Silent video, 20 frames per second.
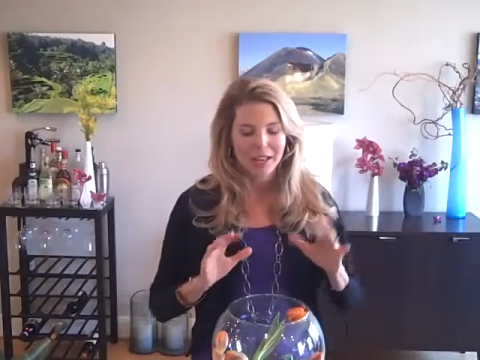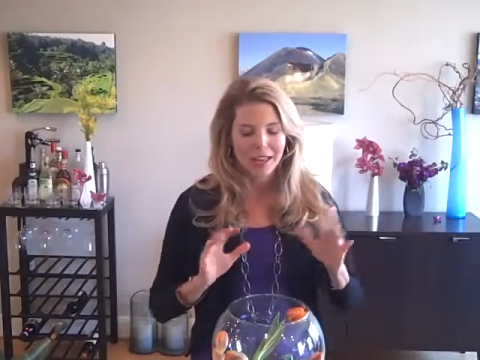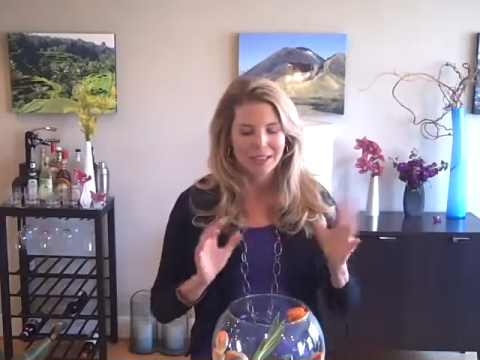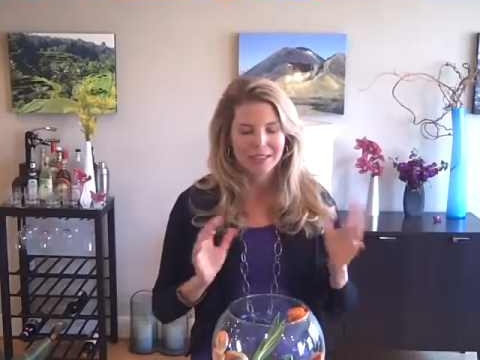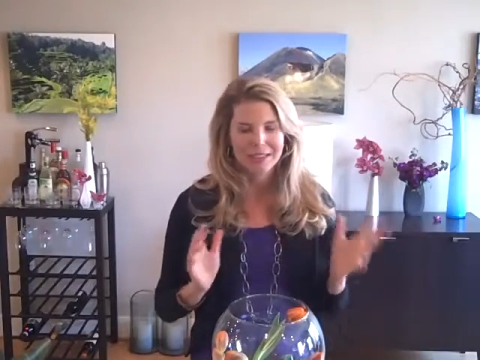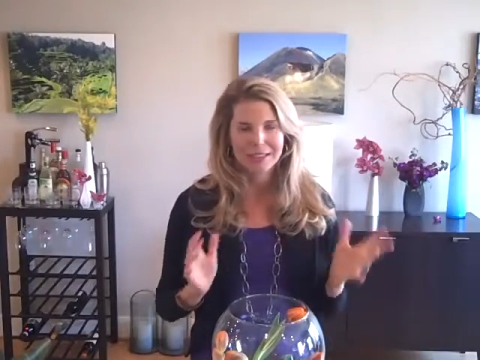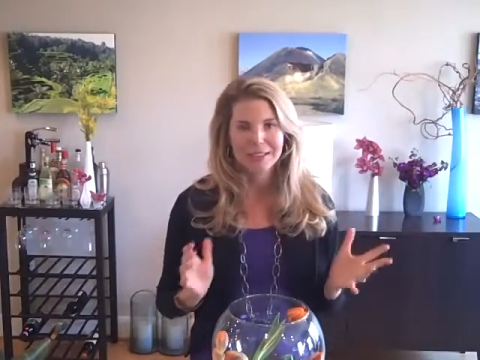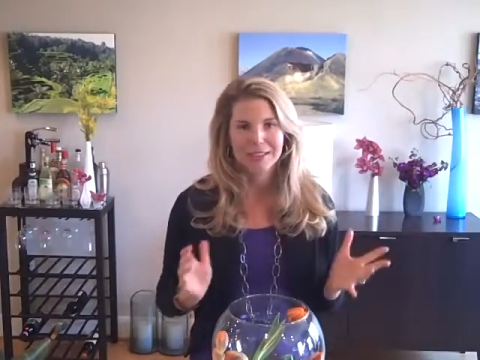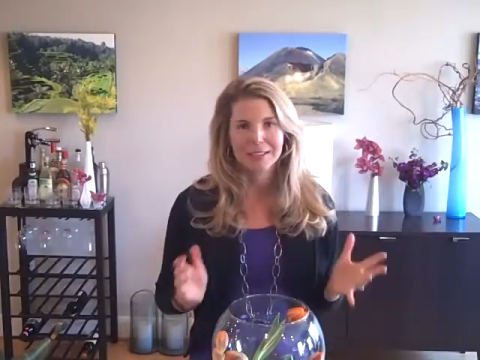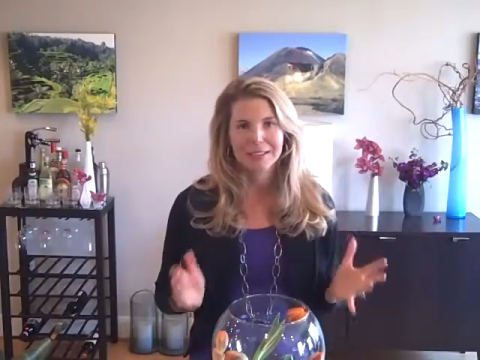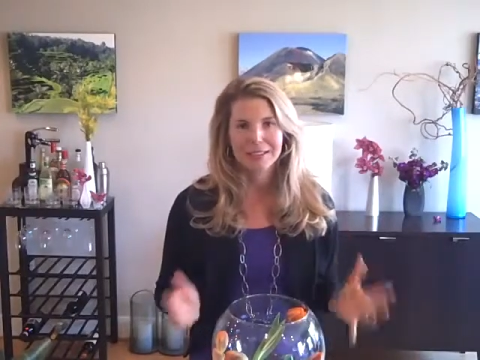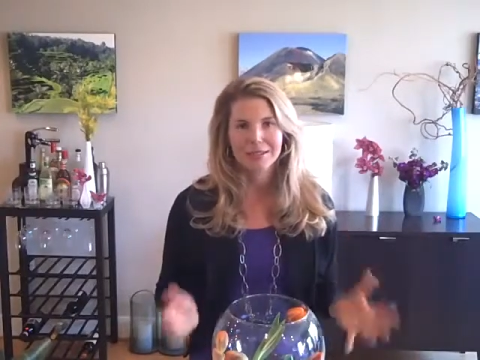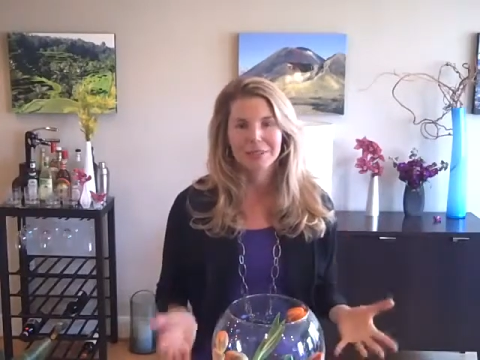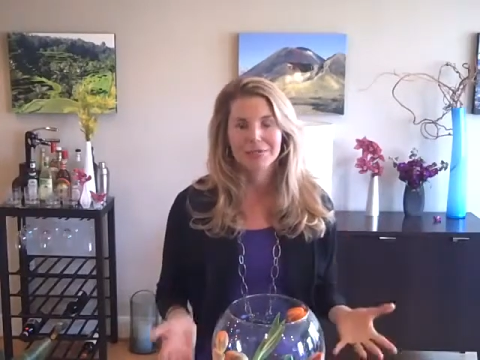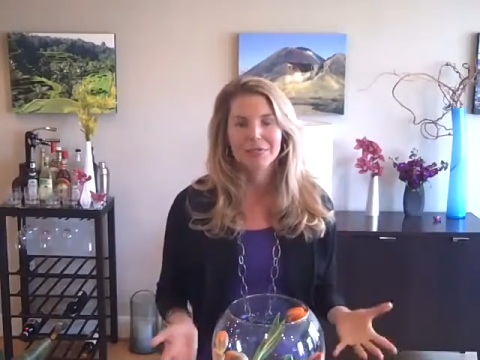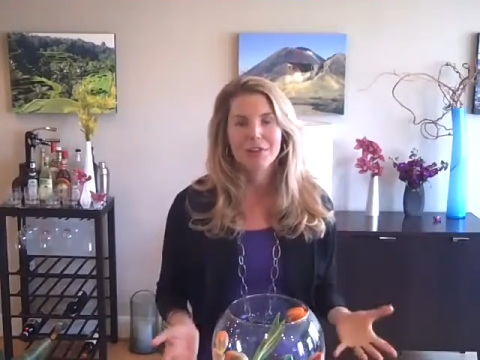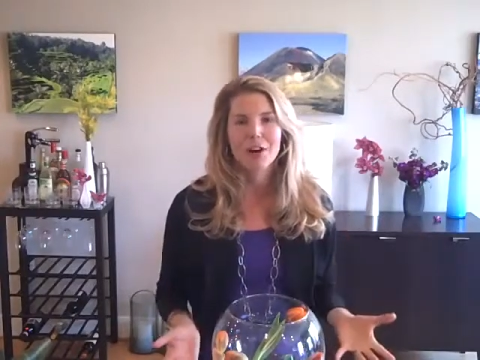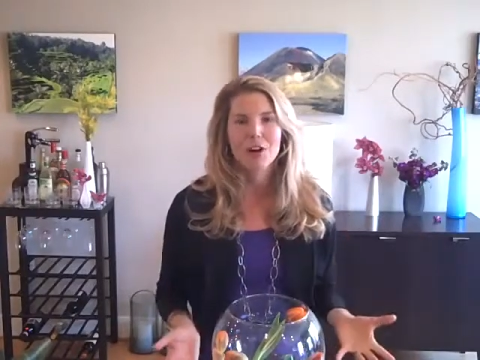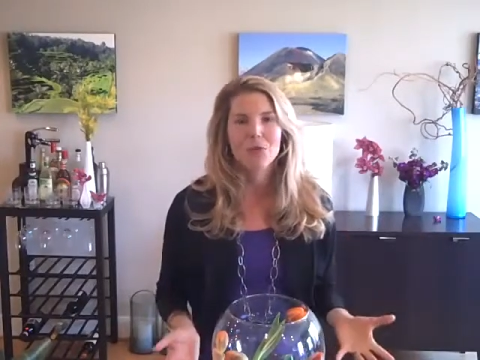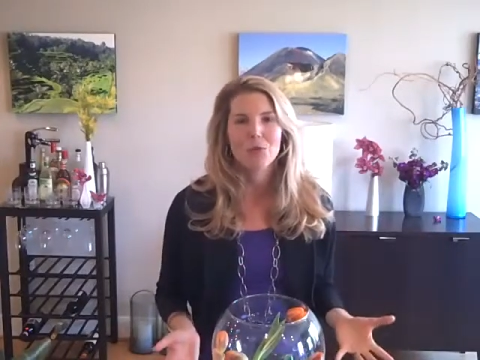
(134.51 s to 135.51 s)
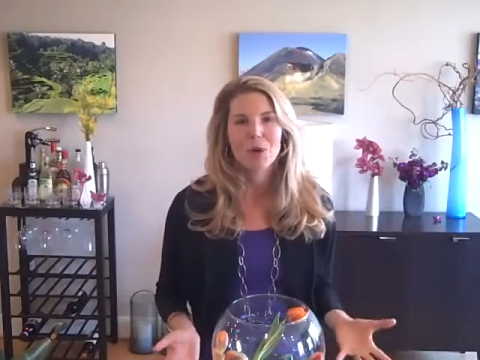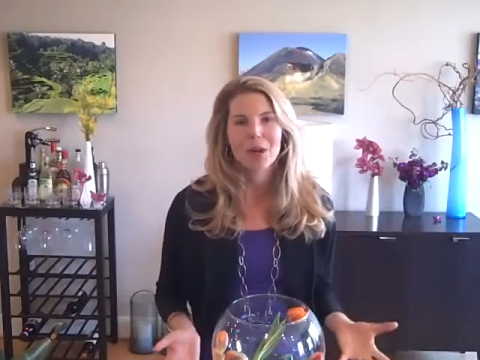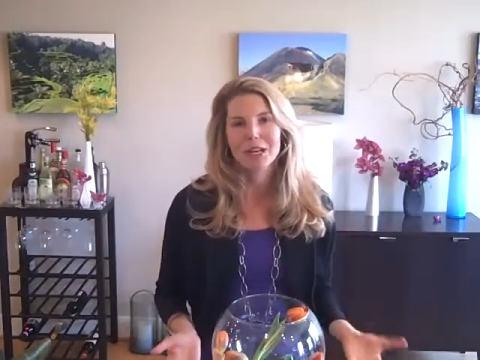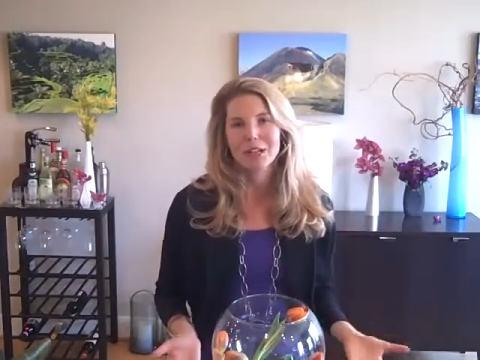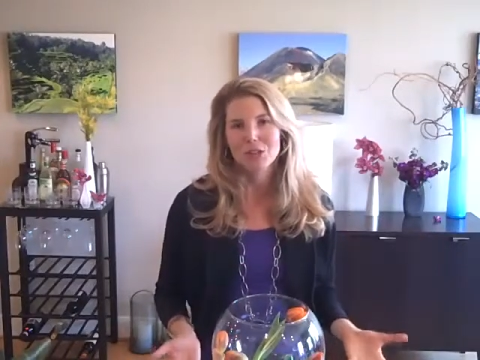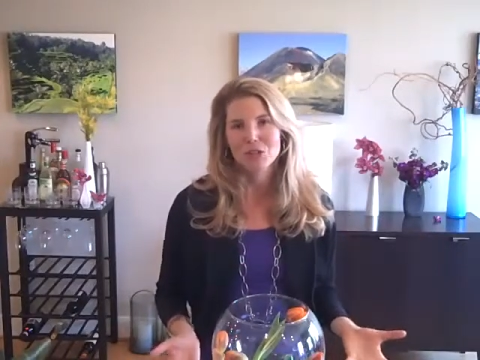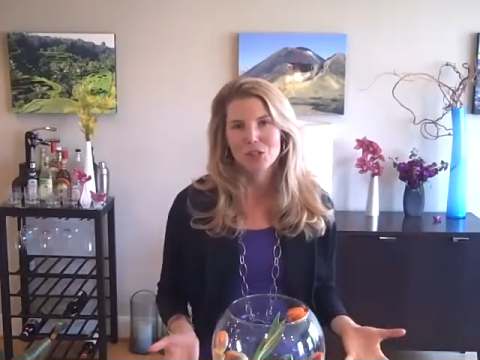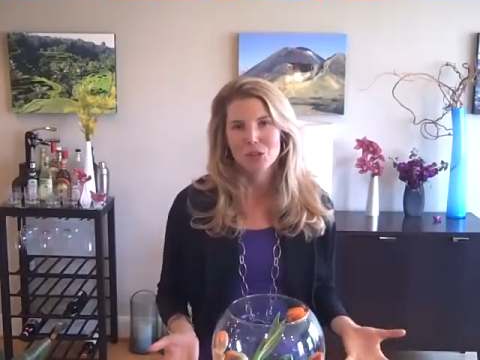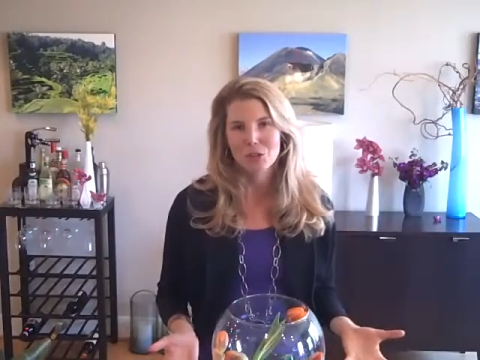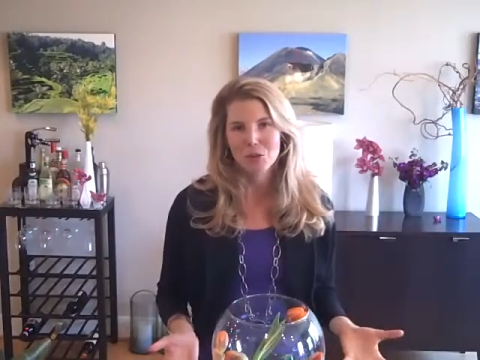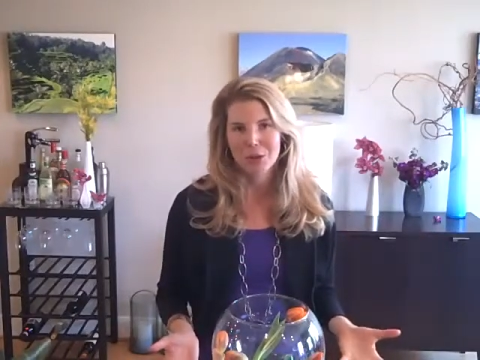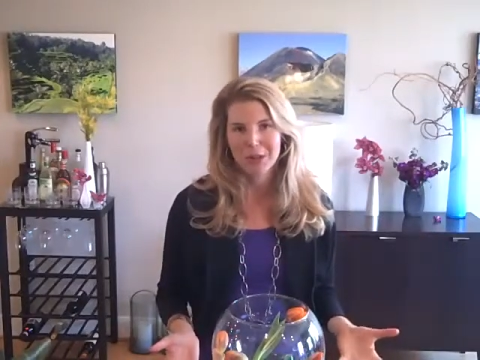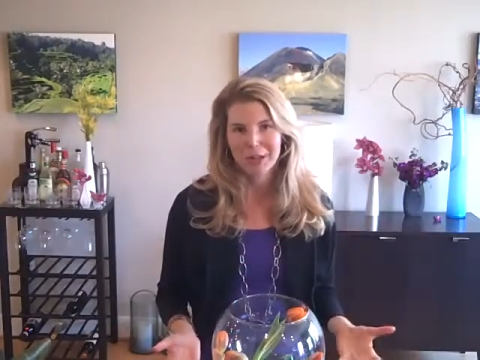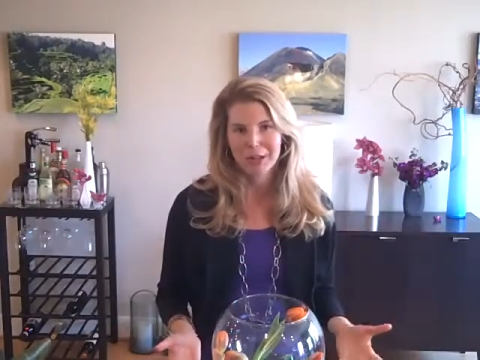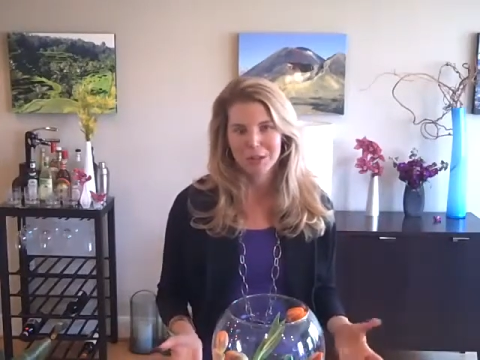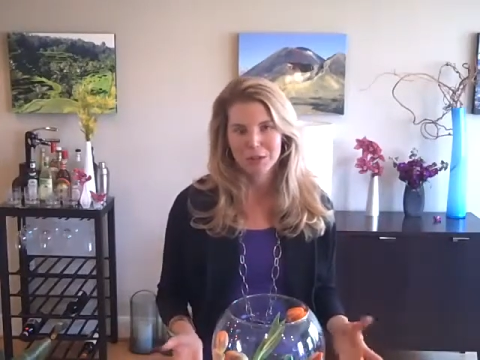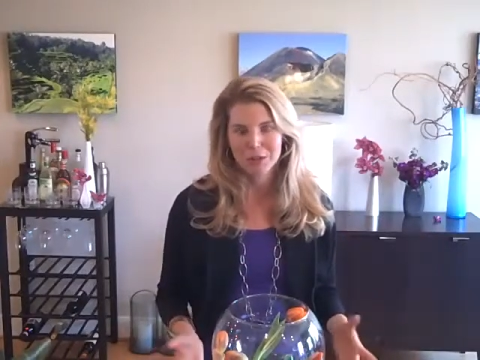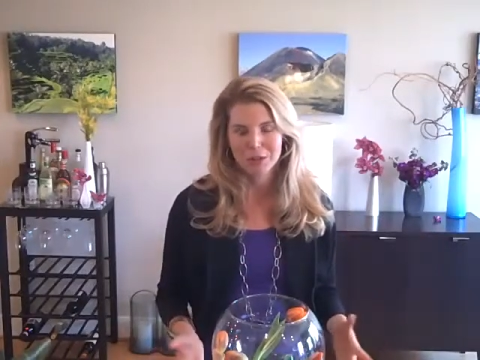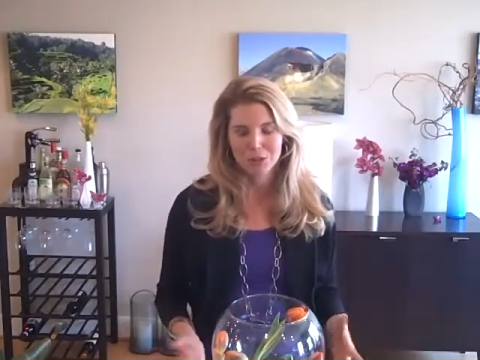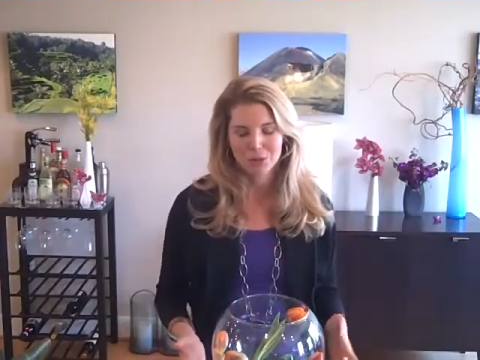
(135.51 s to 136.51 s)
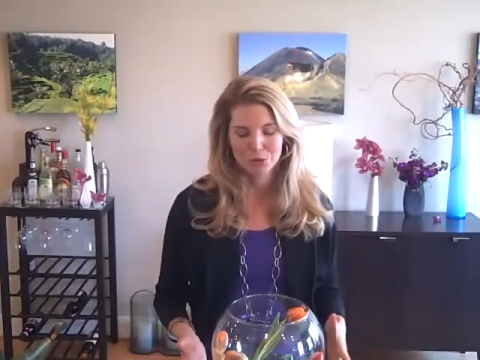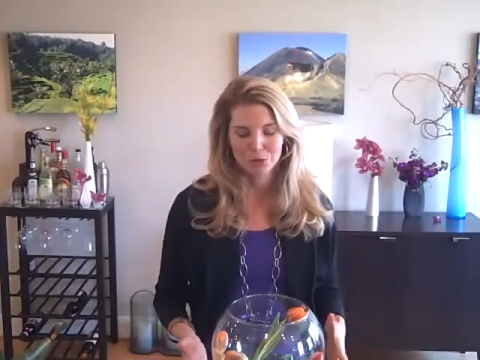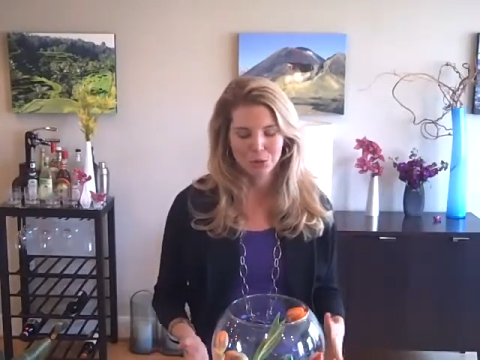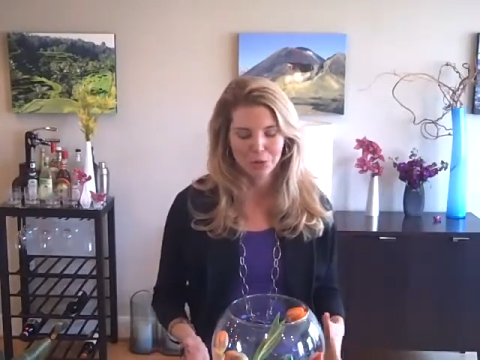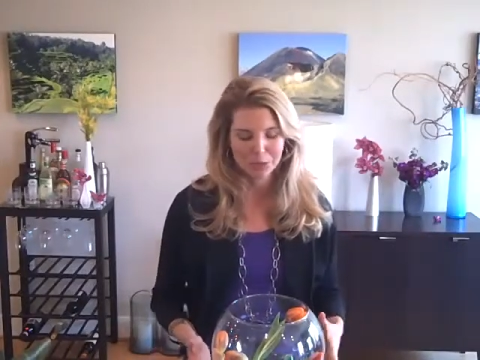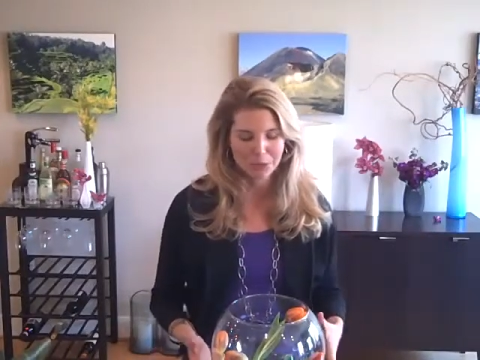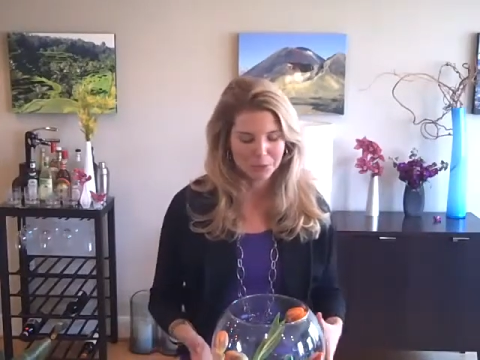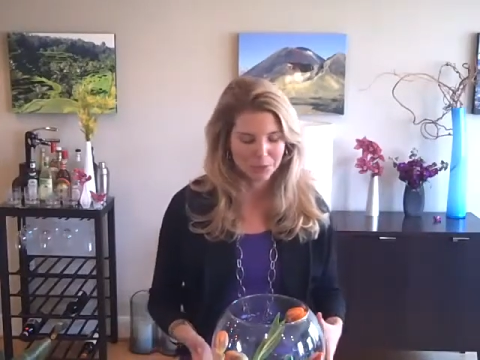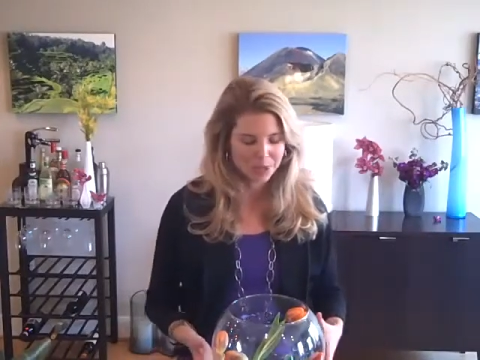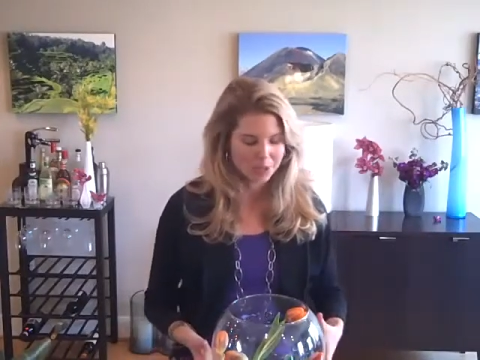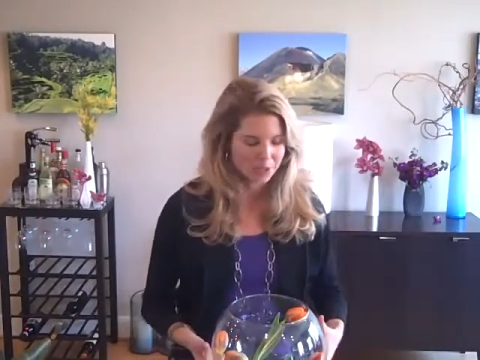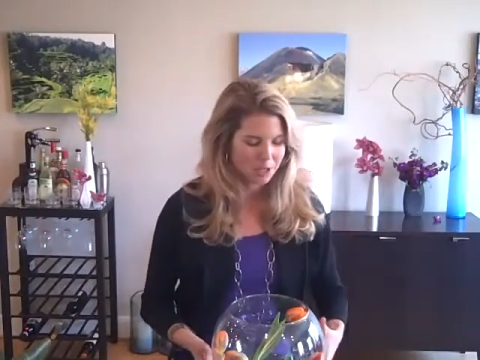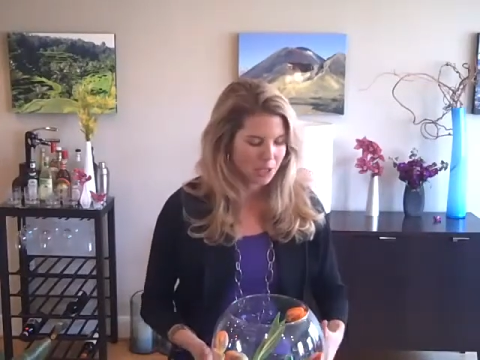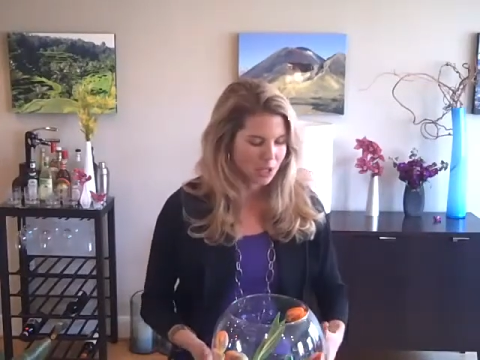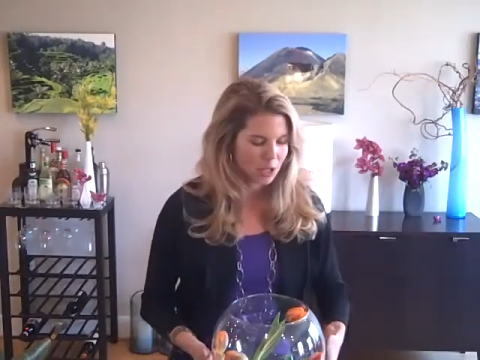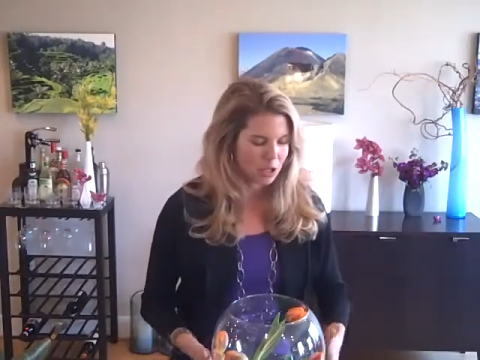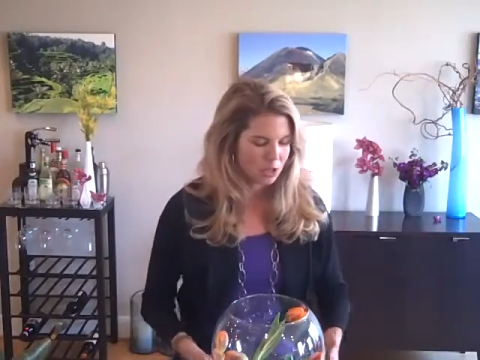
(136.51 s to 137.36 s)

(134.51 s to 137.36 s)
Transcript: and it's a fun way to showcase your tulips.